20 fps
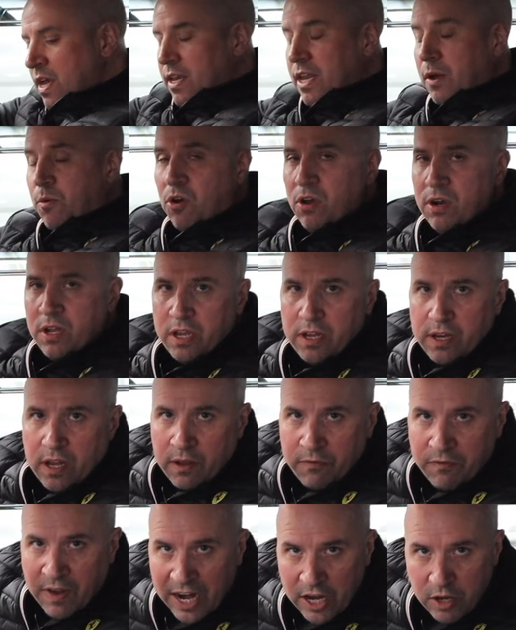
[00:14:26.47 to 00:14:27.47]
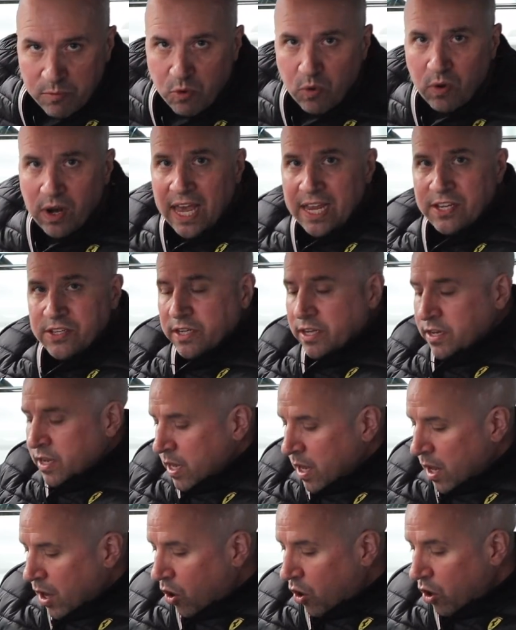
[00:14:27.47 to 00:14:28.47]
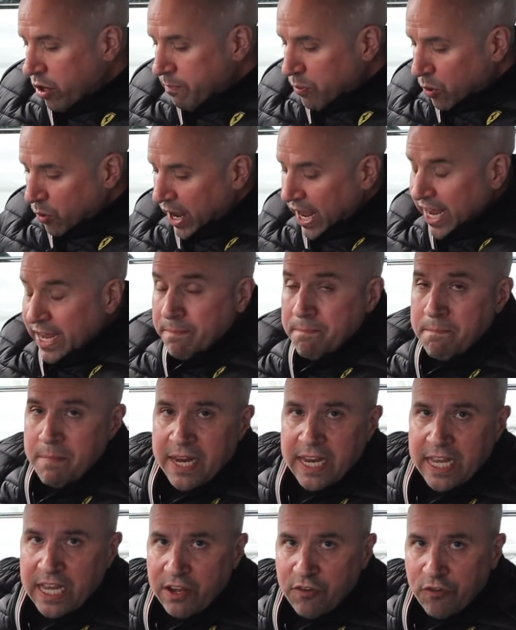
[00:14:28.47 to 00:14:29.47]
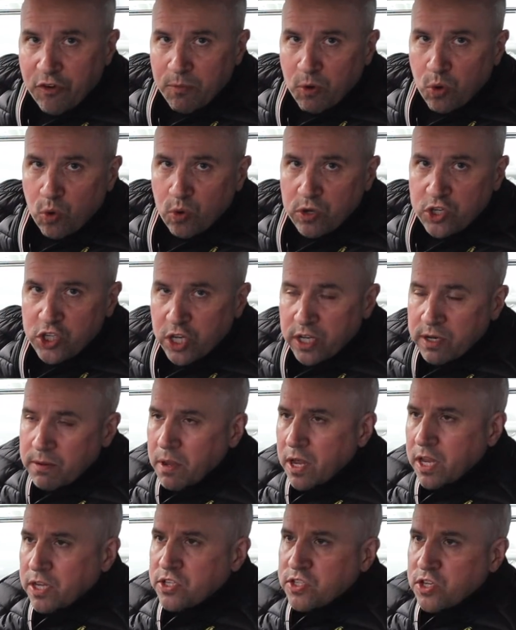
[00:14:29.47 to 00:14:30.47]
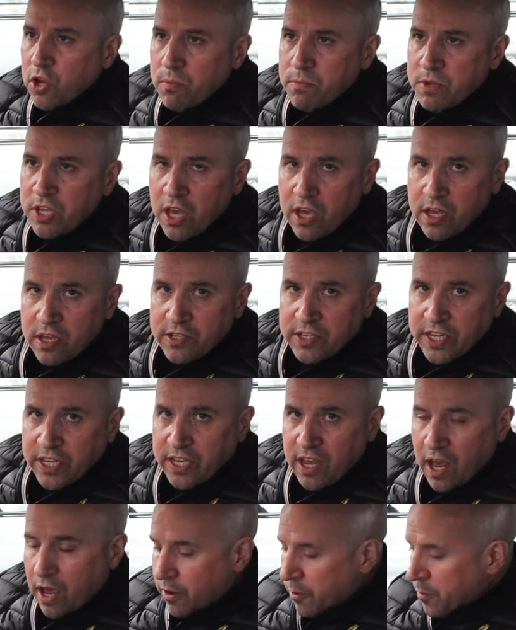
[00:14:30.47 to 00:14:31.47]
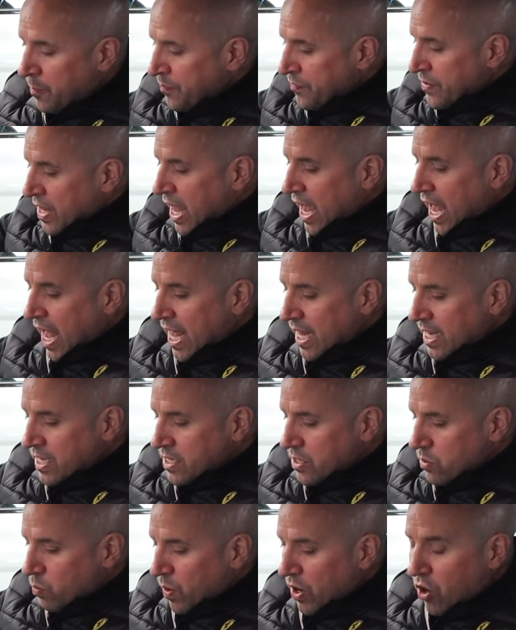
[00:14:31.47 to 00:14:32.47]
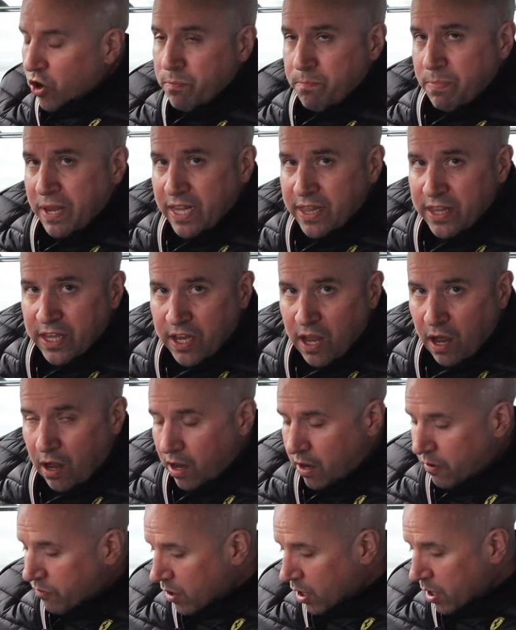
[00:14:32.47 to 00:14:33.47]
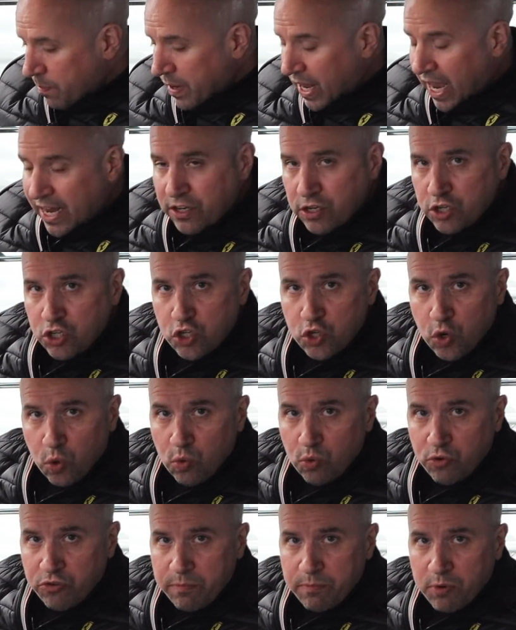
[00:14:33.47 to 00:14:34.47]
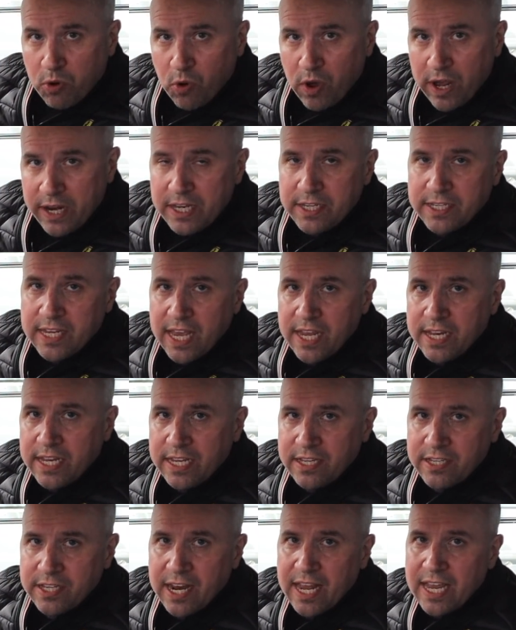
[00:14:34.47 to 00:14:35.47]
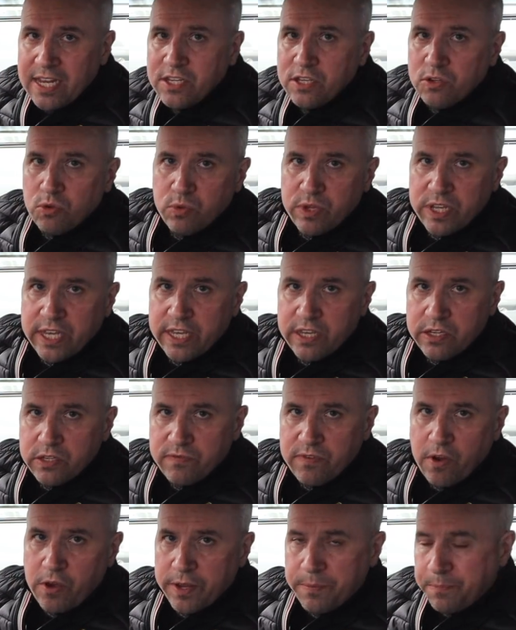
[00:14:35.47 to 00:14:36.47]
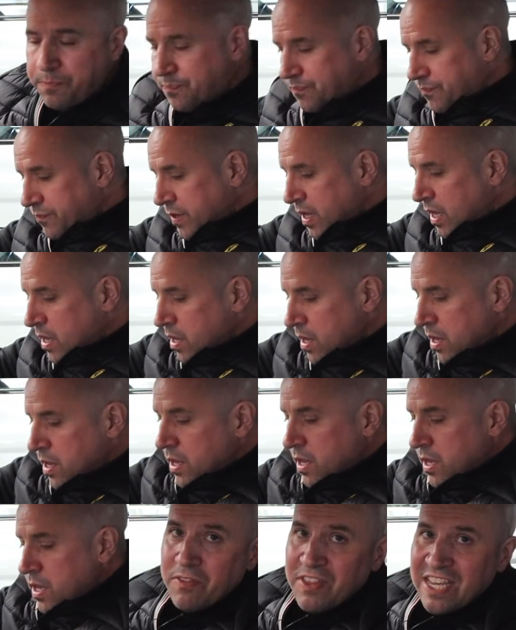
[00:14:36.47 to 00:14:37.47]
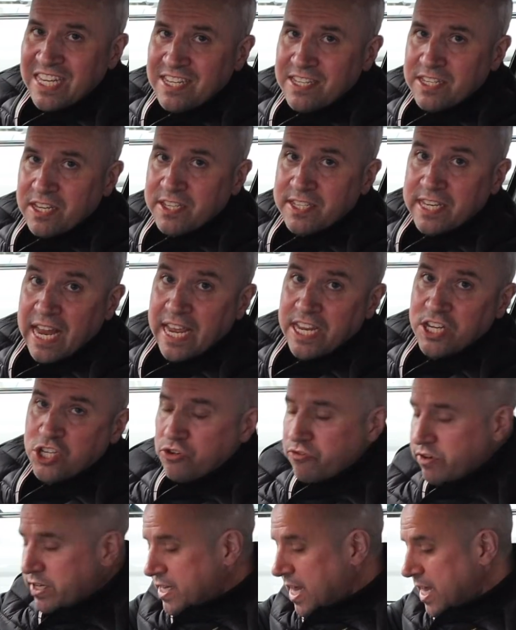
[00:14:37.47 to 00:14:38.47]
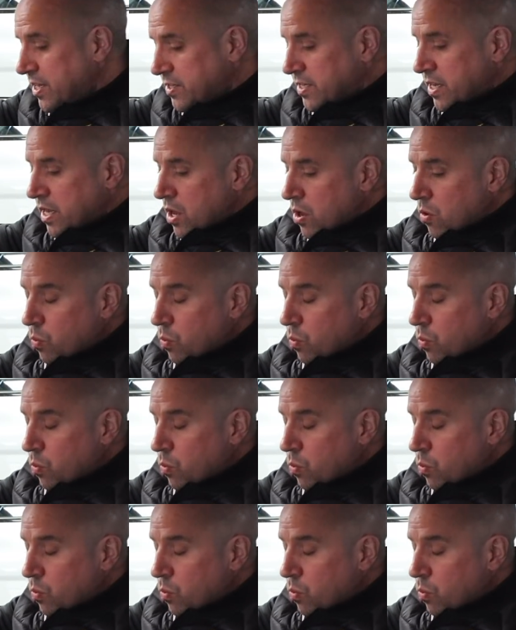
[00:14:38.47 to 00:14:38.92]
Now, I learned a valuable lesson. I bought a Mini from auction some years ago, and when I picked the car up, it had an assured report and it said it selected all the gears fine. This is a stationary test.